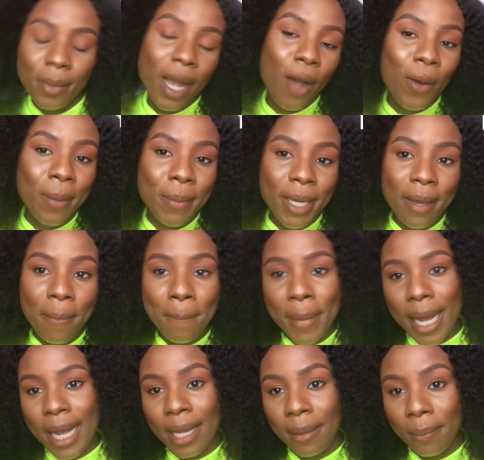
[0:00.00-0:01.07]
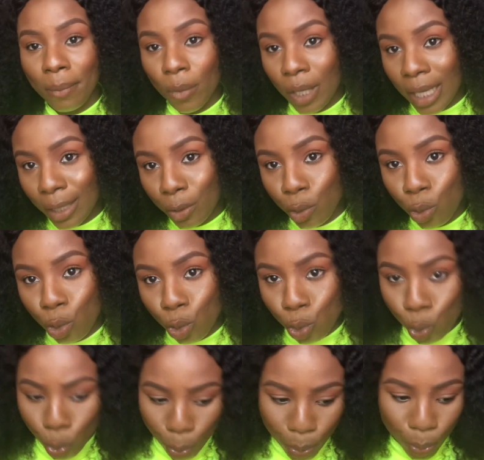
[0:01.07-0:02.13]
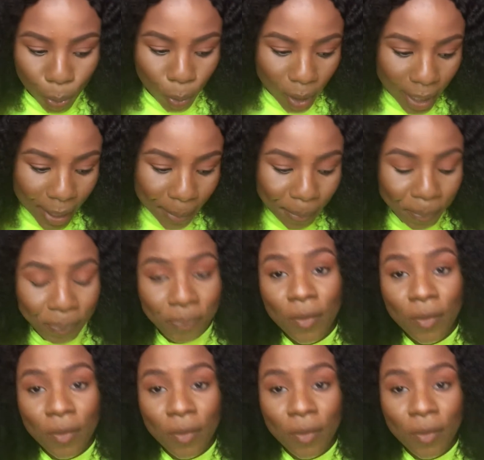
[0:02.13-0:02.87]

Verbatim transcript: how I make my mulatto Okay,